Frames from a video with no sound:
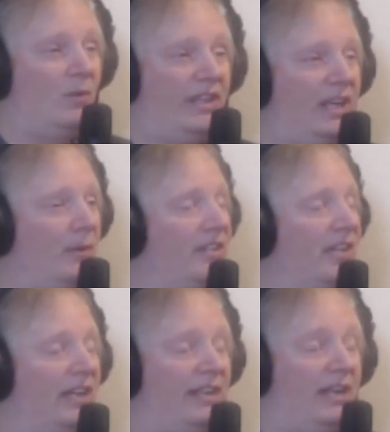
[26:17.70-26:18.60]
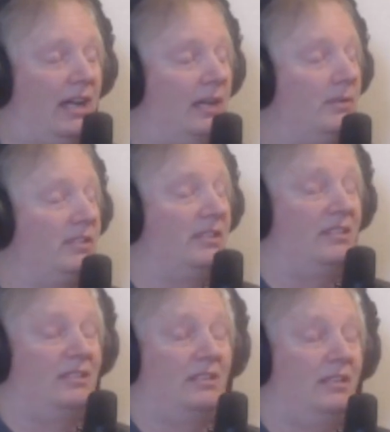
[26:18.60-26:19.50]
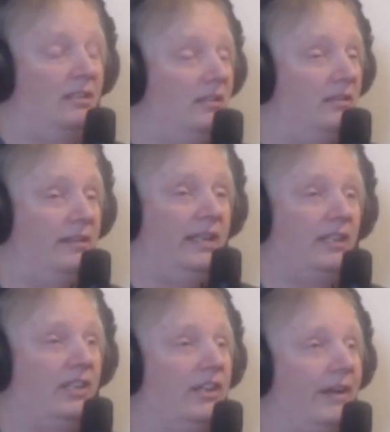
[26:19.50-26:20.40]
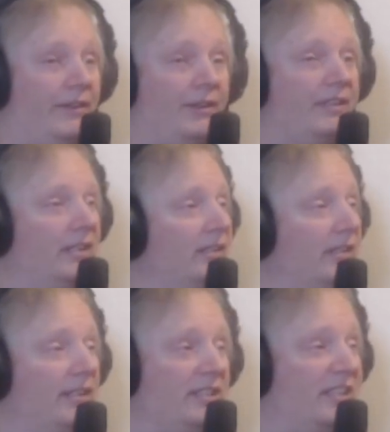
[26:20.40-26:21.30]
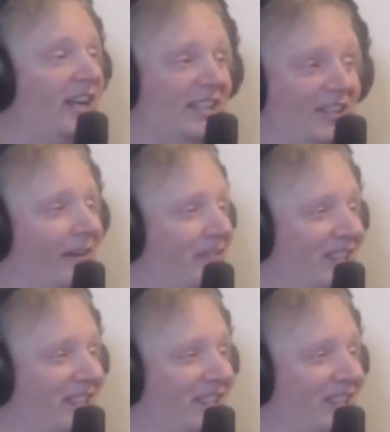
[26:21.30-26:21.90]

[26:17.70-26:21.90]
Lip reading: when they were done, I was just like, thank God they're done. Get these guys off the